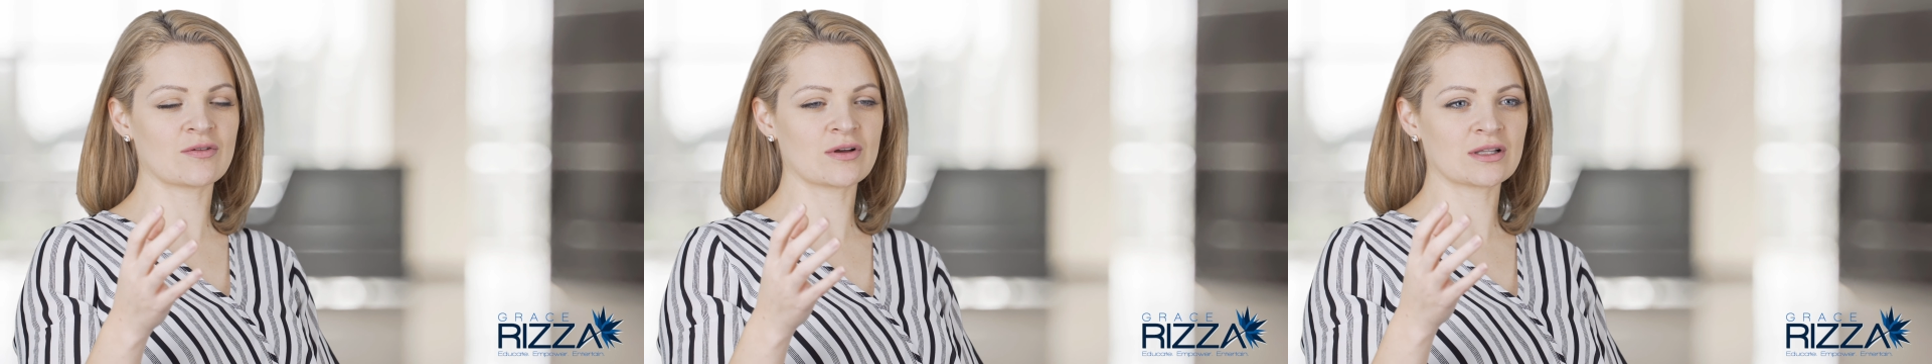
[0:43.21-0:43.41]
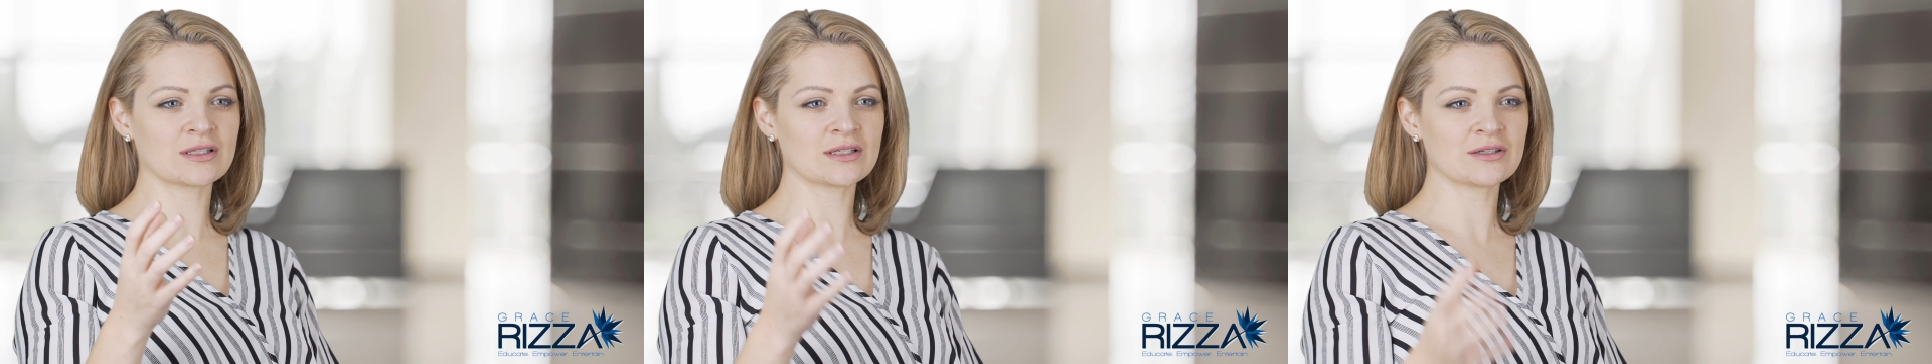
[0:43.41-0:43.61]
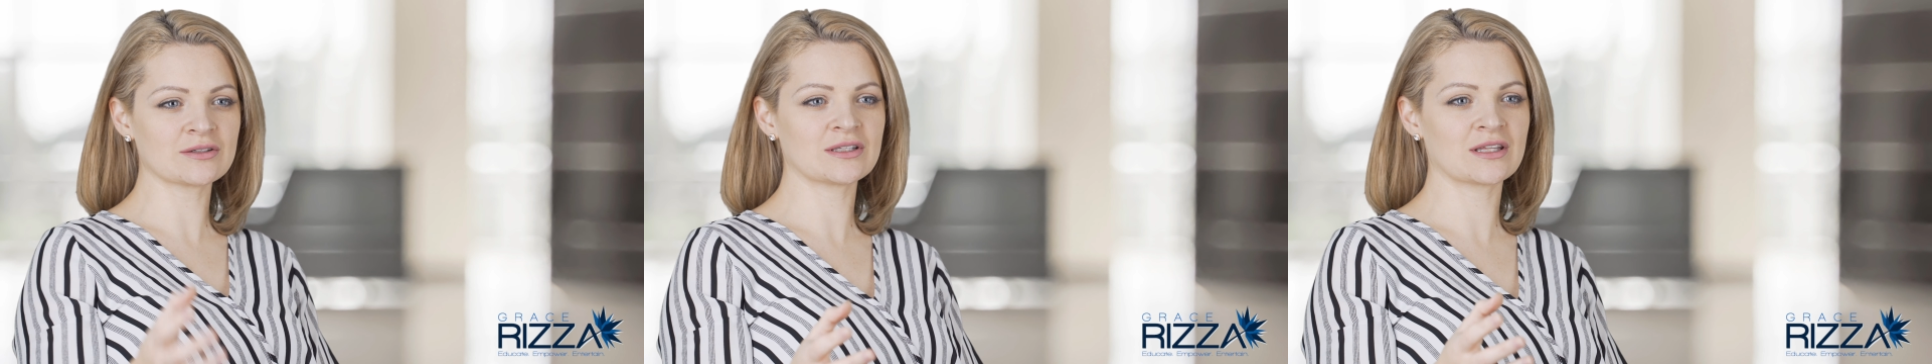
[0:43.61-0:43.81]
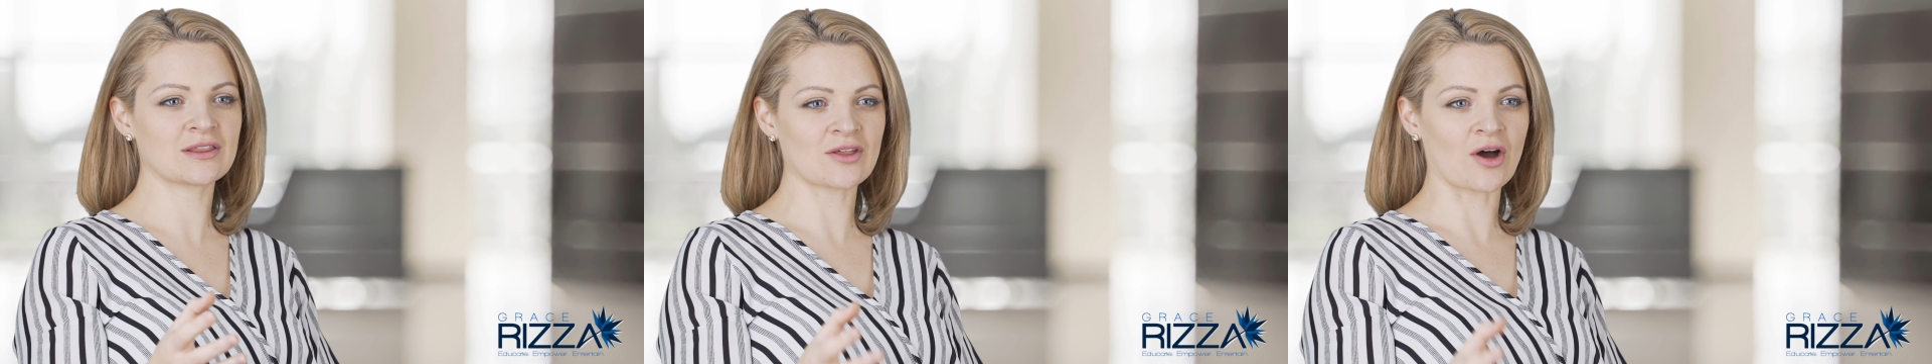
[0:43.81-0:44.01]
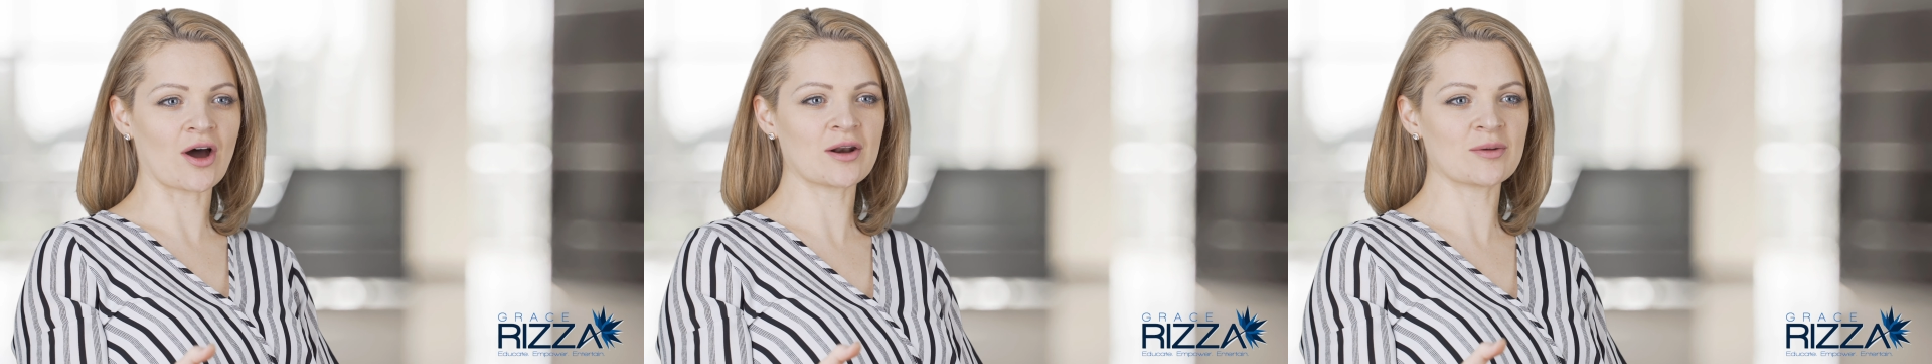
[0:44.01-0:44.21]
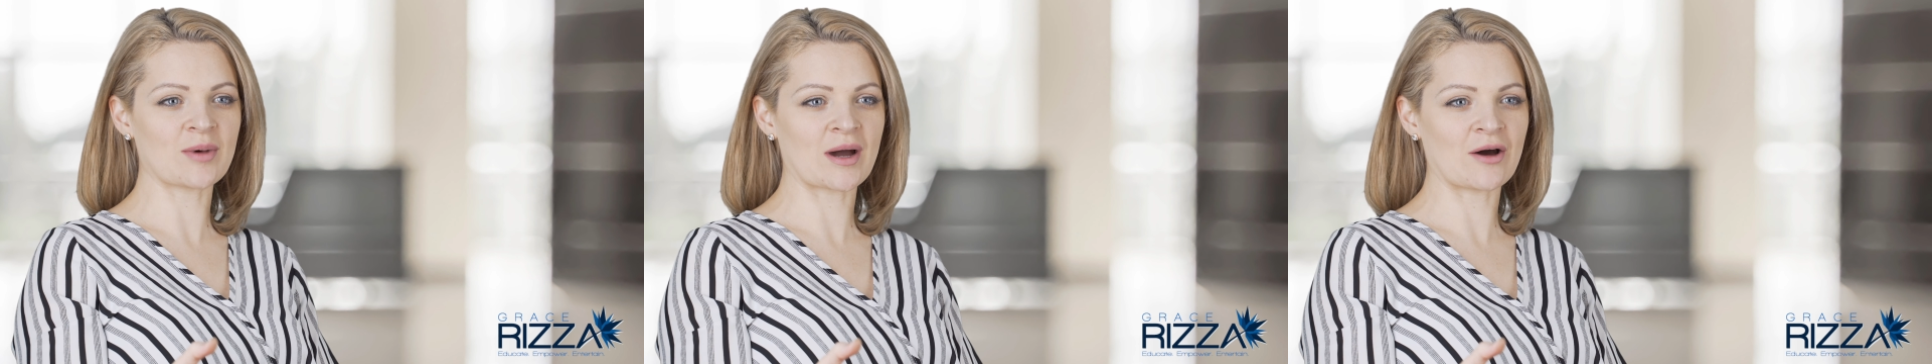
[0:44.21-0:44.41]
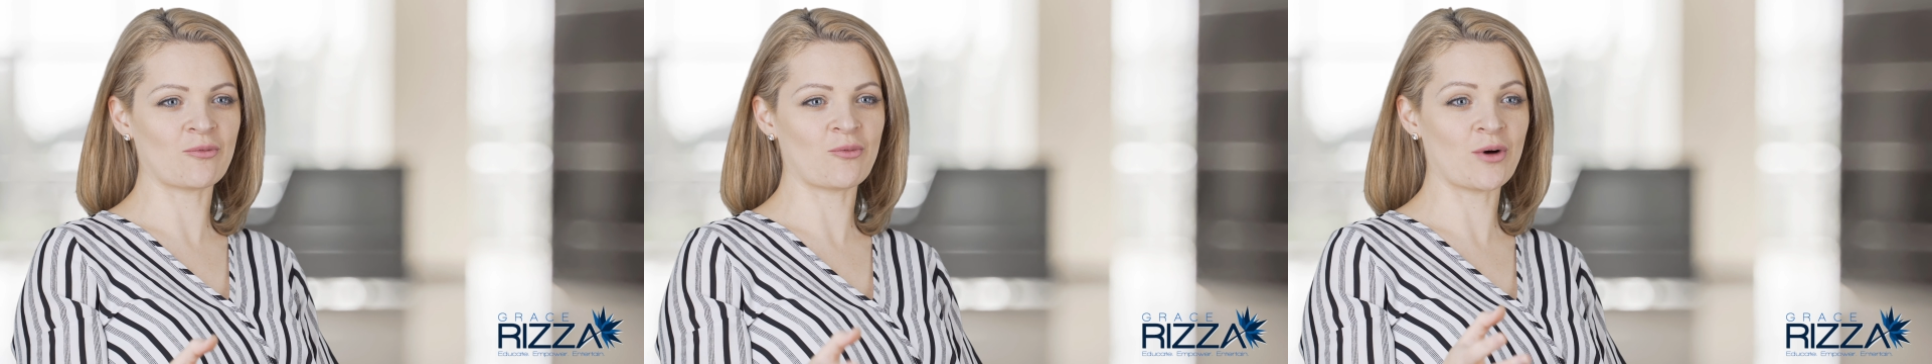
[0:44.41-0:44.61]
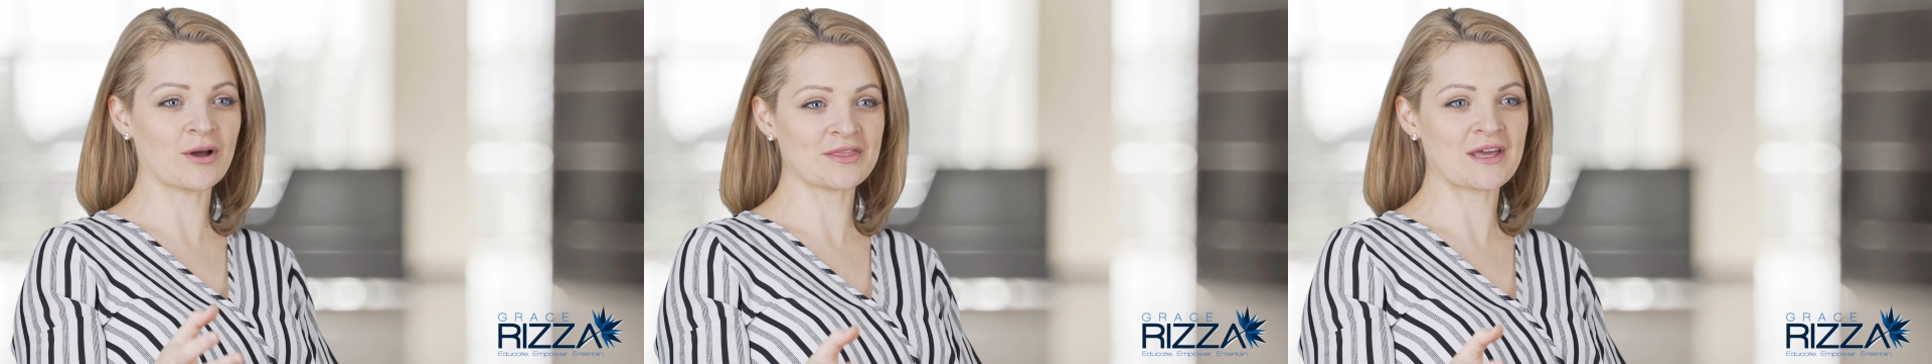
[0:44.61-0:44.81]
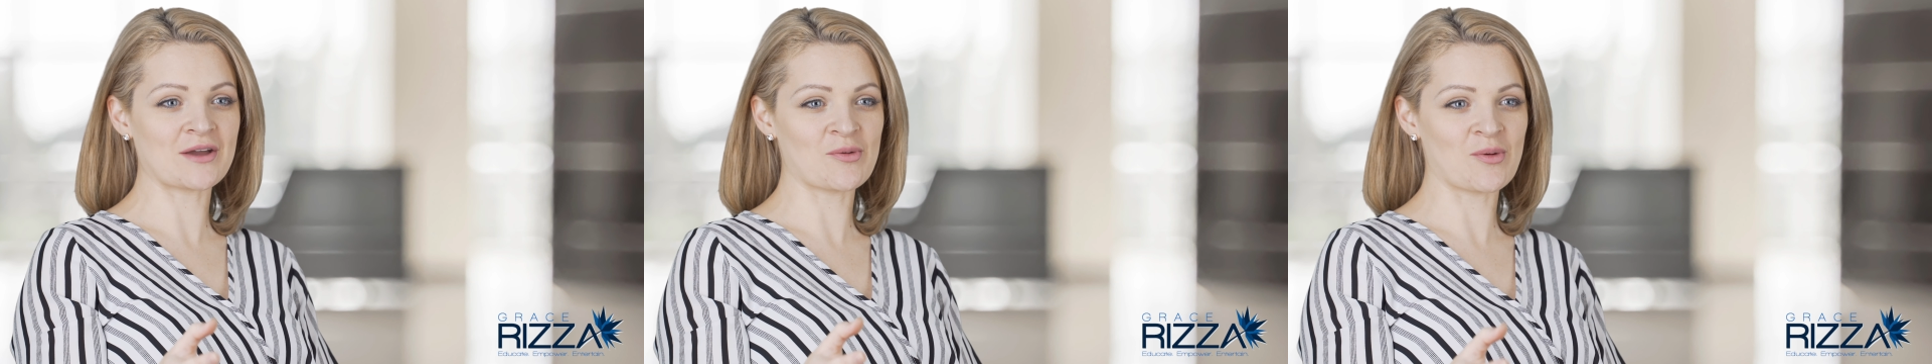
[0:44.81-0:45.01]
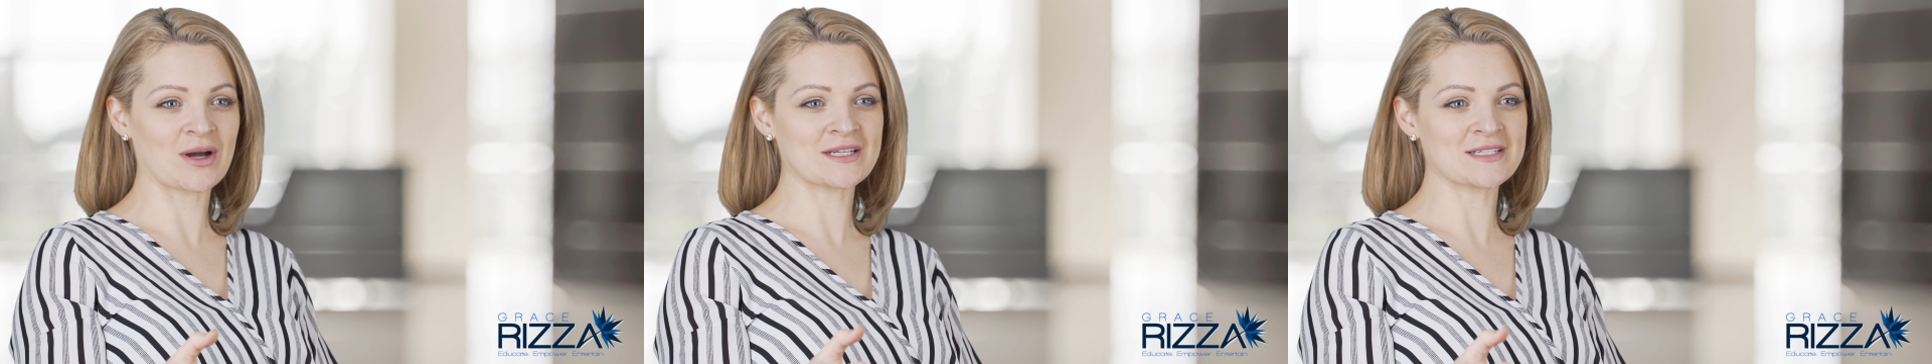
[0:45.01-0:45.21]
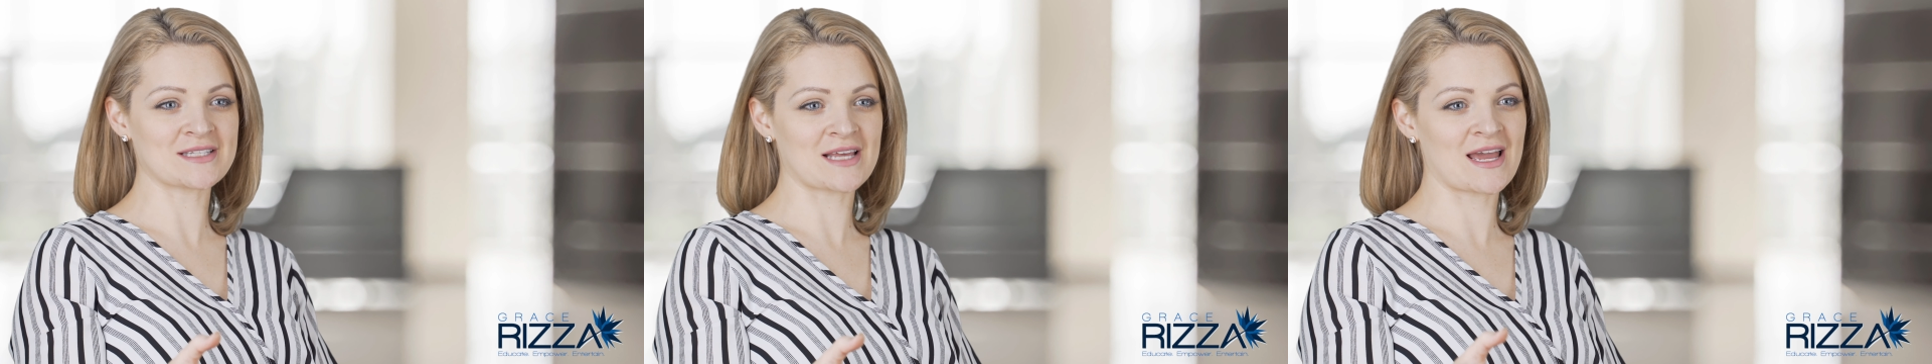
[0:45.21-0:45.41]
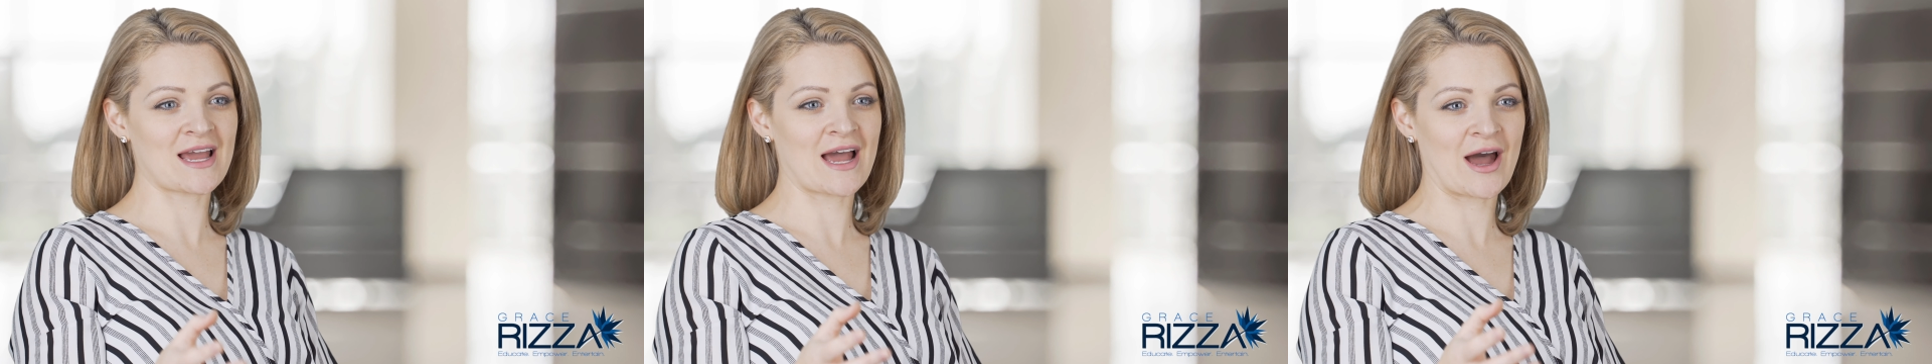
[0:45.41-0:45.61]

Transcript: clearly thought about what they want to say,